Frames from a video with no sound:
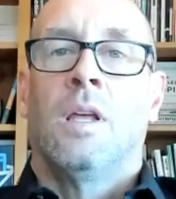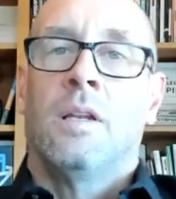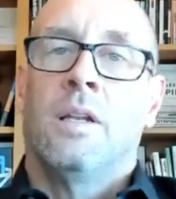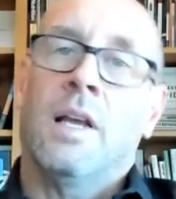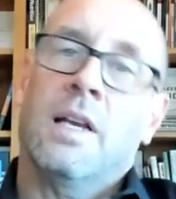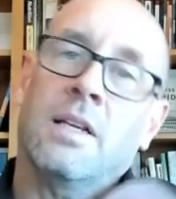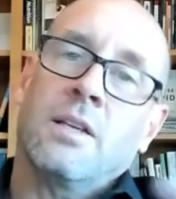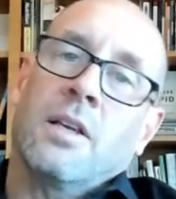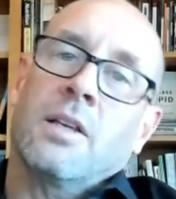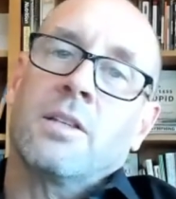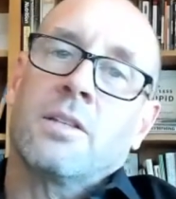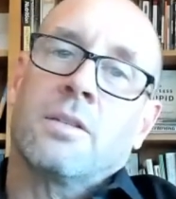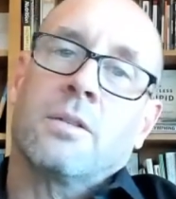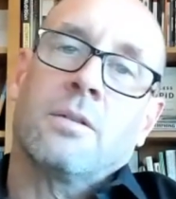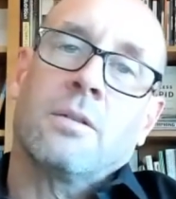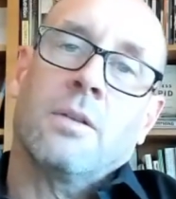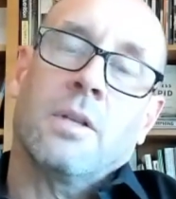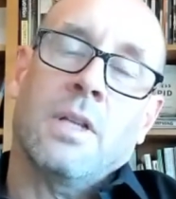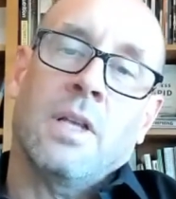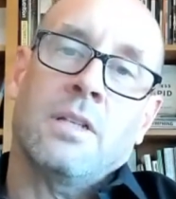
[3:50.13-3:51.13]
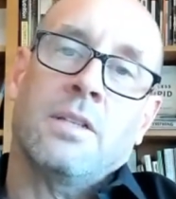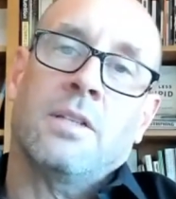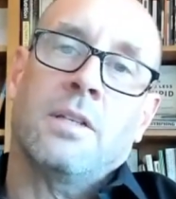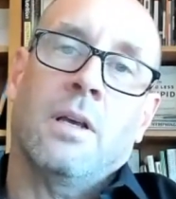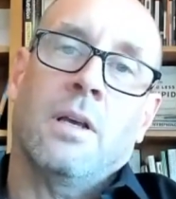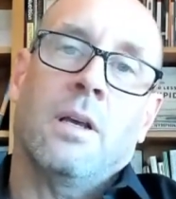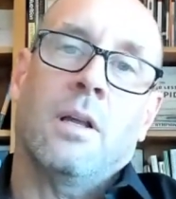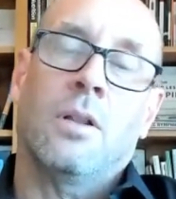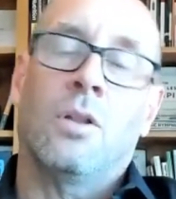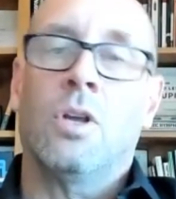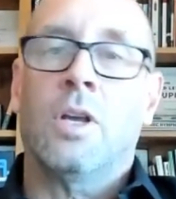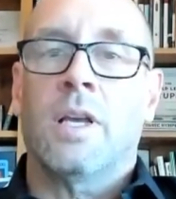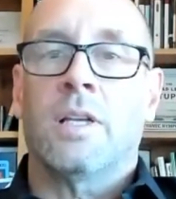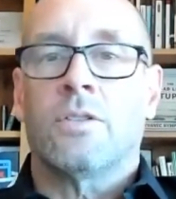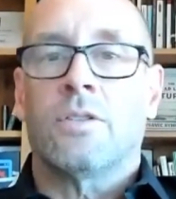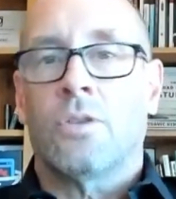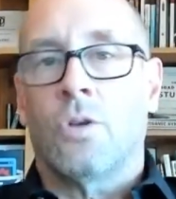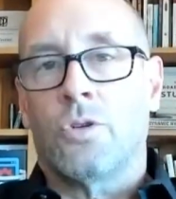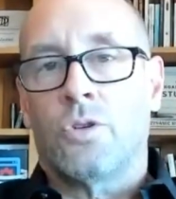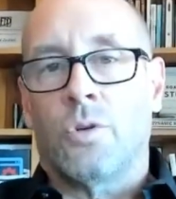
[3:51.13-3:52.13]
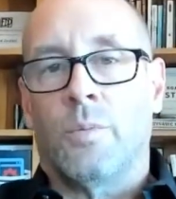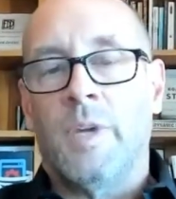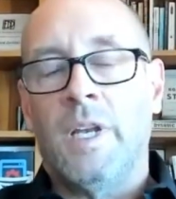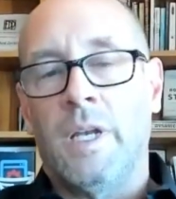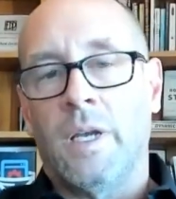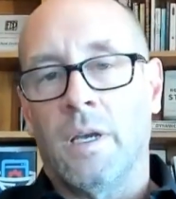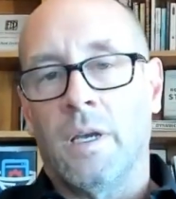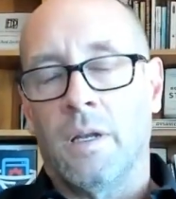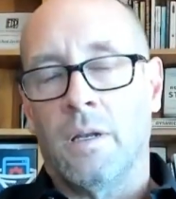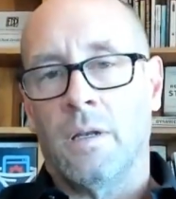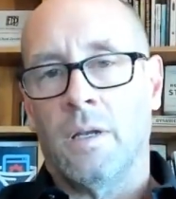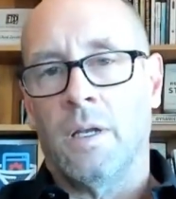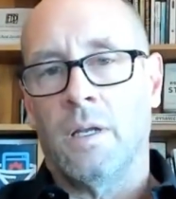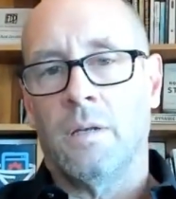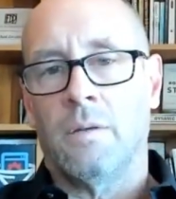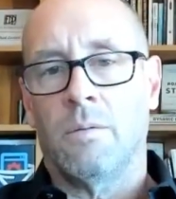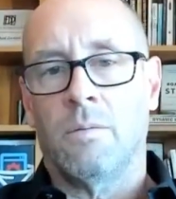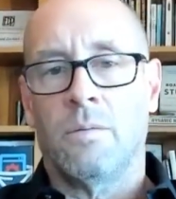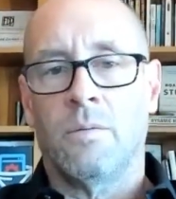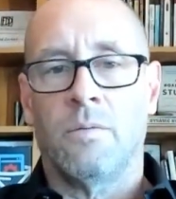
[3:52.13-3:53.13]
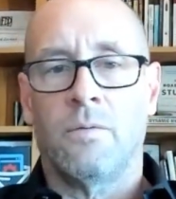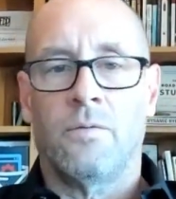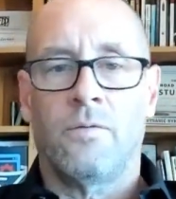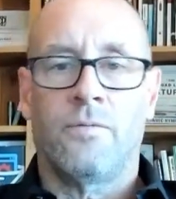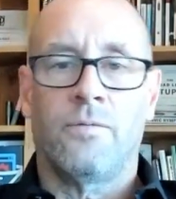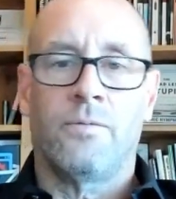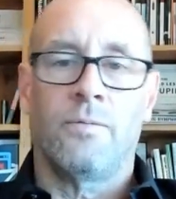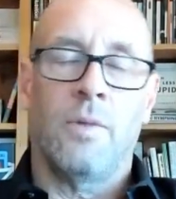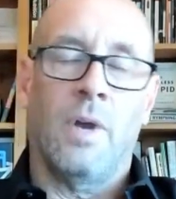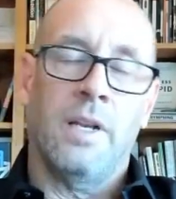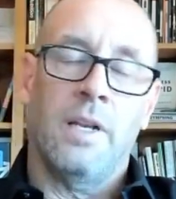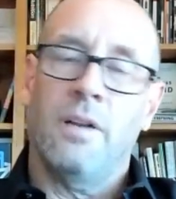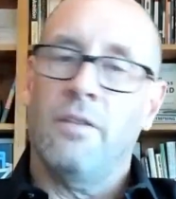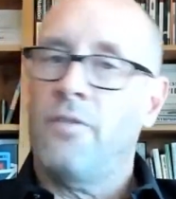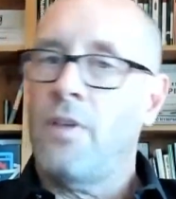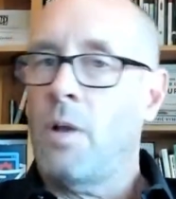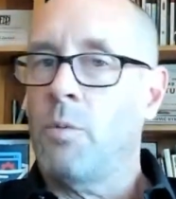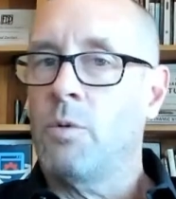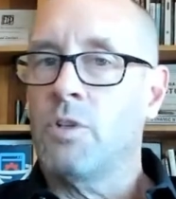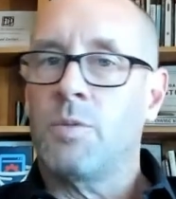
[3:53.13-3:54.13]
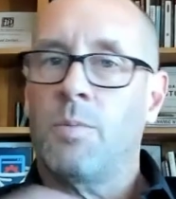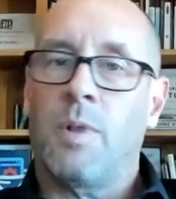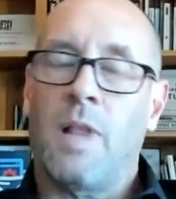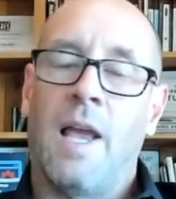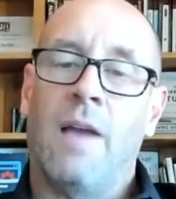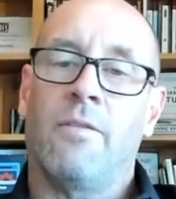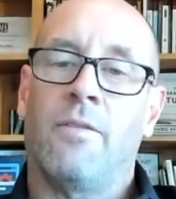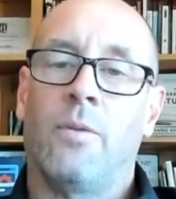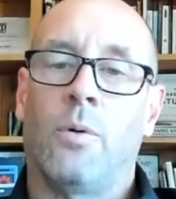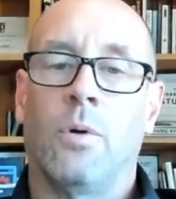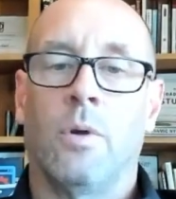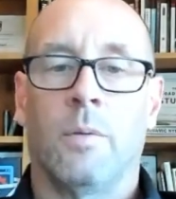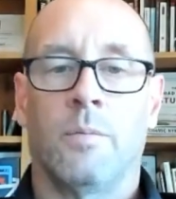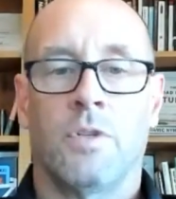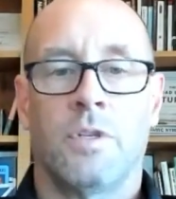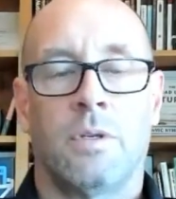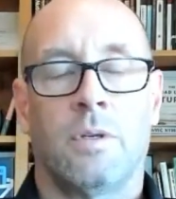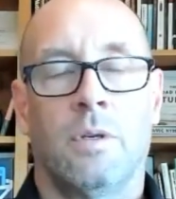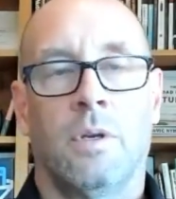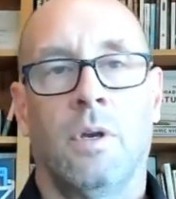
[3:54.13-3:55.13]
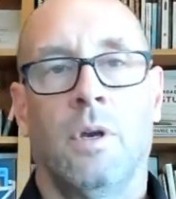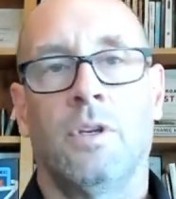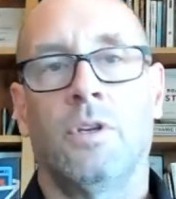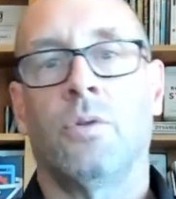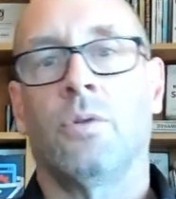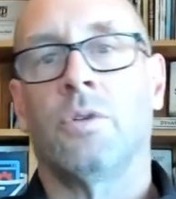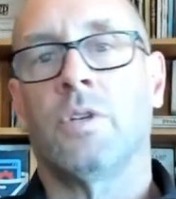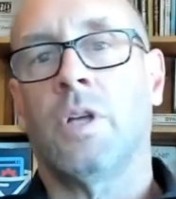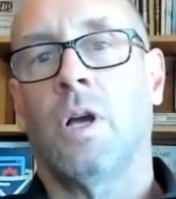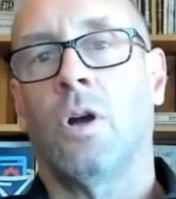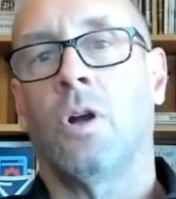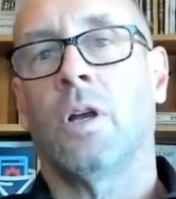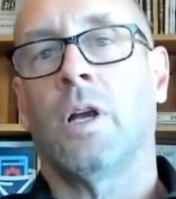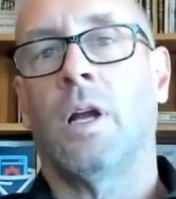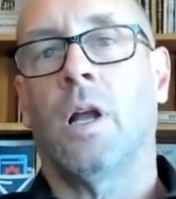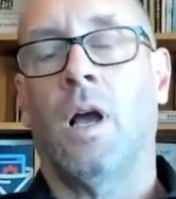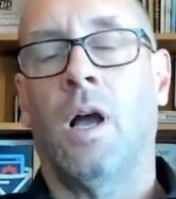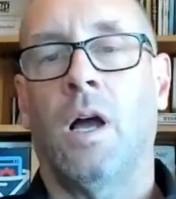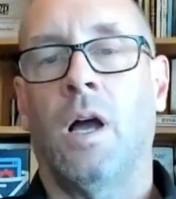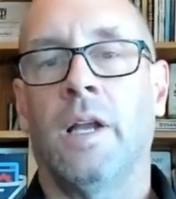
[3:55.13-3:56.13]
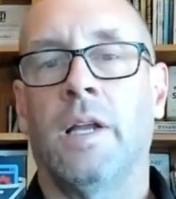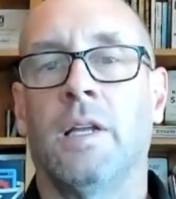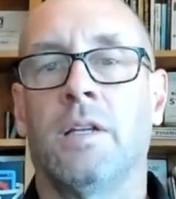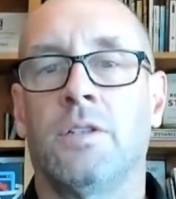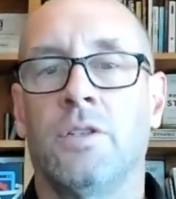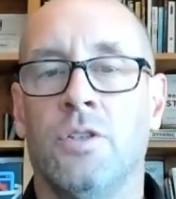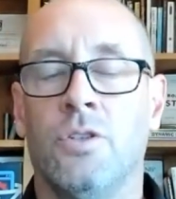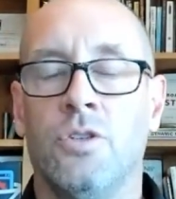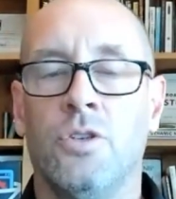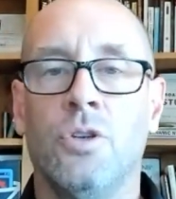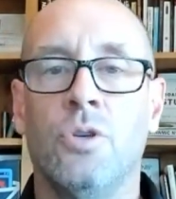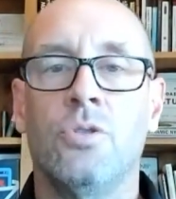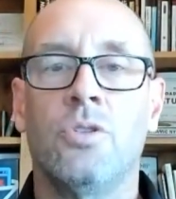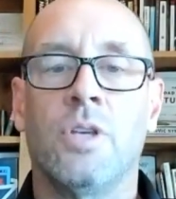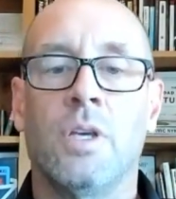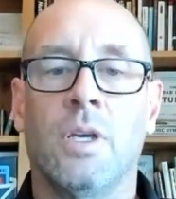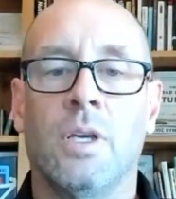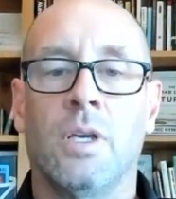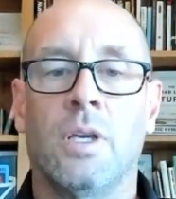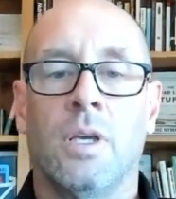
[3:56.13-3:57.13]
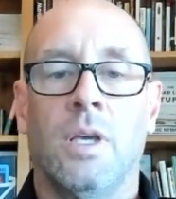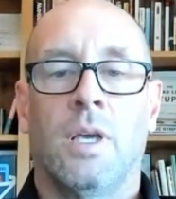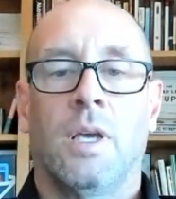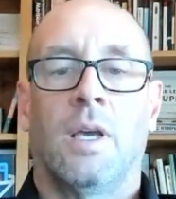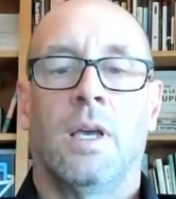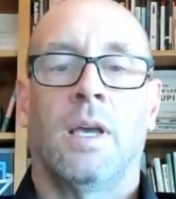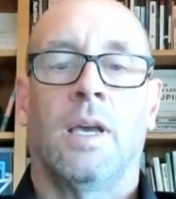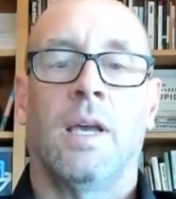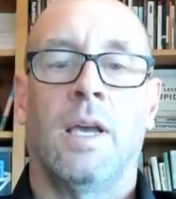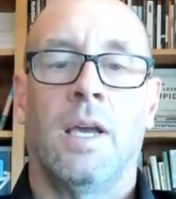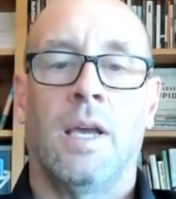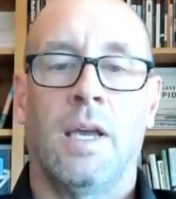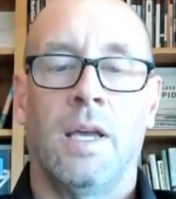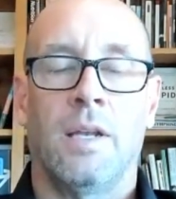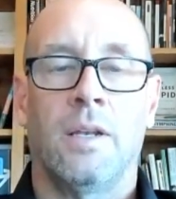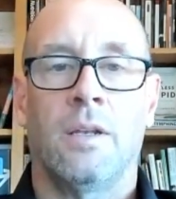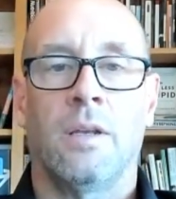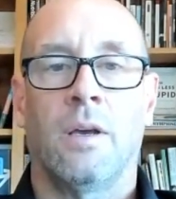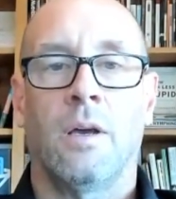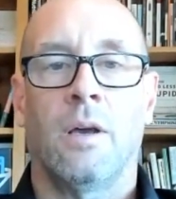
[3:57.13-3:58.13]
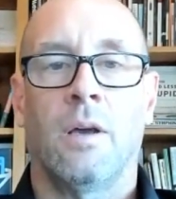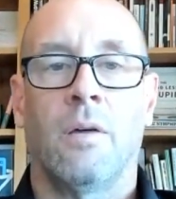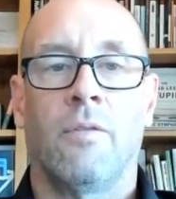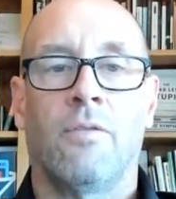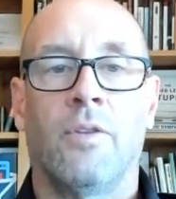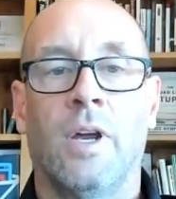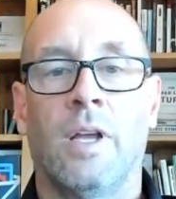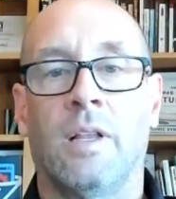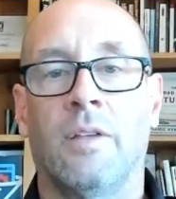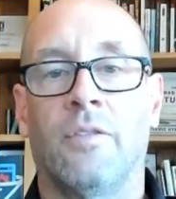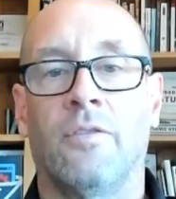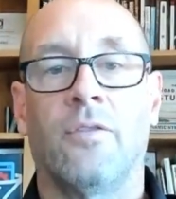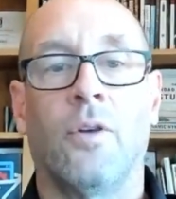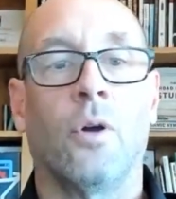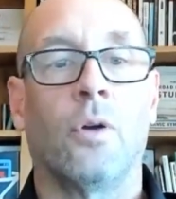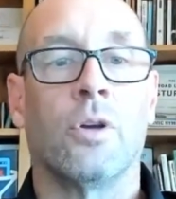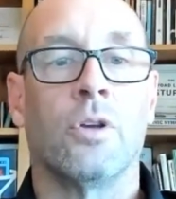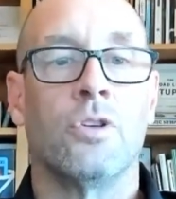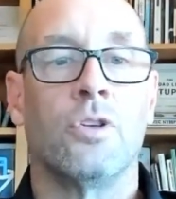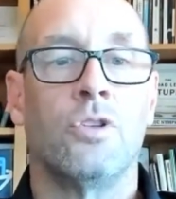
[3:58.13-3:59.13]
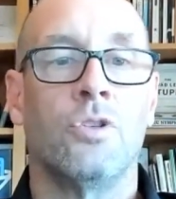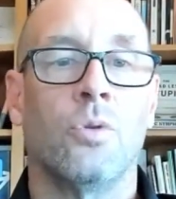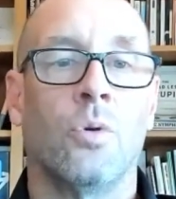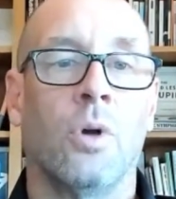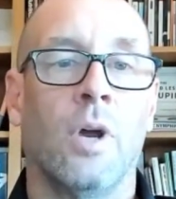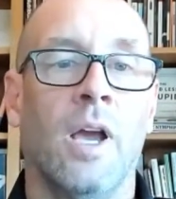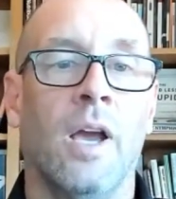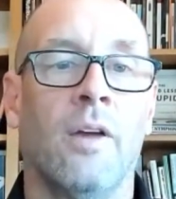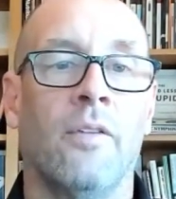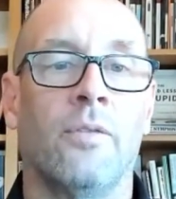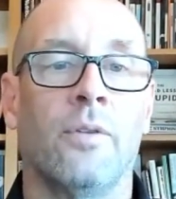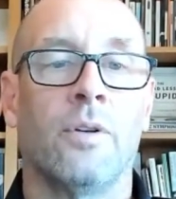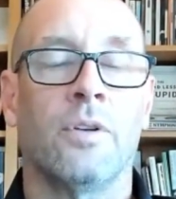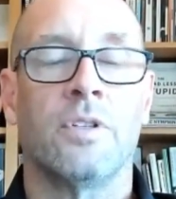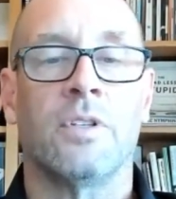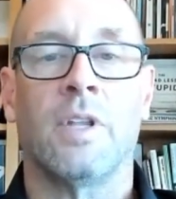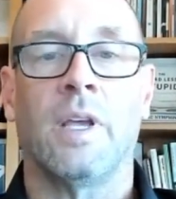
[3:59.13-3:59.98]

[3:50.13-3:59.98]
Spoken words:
Next, let's look at social media and identify which platforms your target audience is using, and frankly, focus your efforts